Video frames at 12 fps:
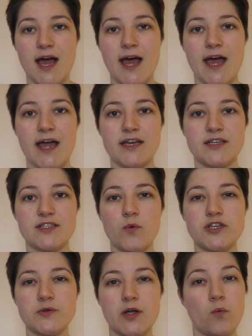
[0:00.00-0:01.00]
and
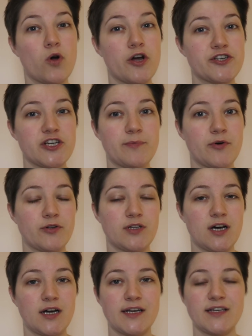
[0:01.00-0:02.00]
we're doing worship
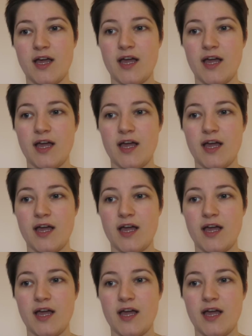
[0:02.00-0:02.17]
online,